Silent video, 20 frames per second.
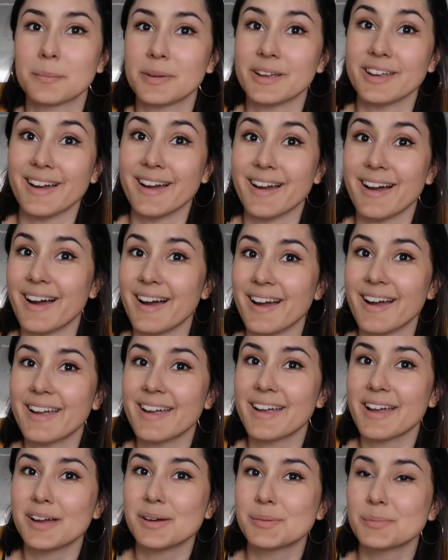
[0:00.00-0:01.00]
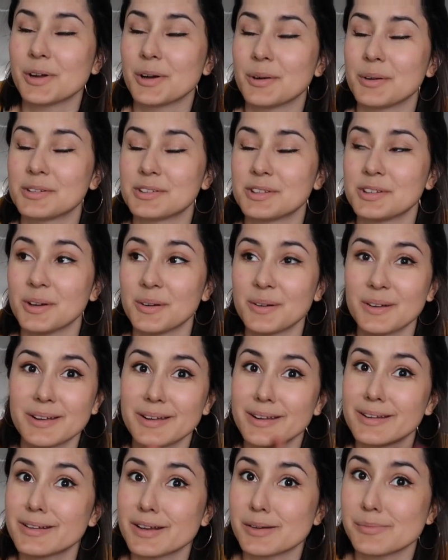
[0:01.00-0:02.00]
But yeah, I am going to go
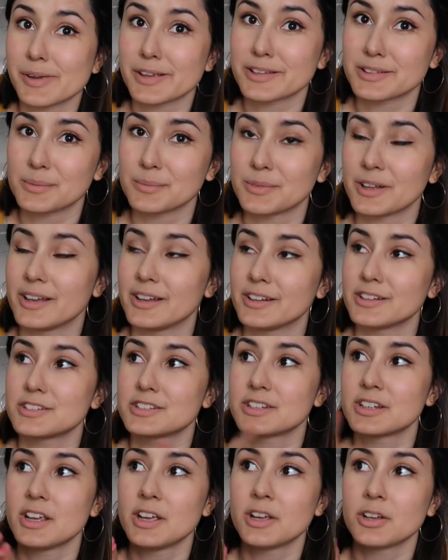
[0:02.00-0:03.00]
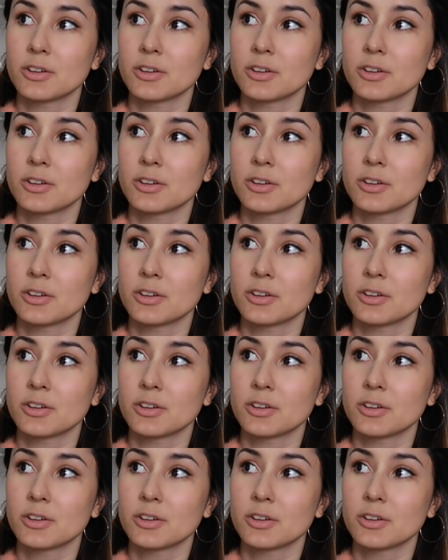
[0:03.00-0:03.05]
ahead and make some lunch,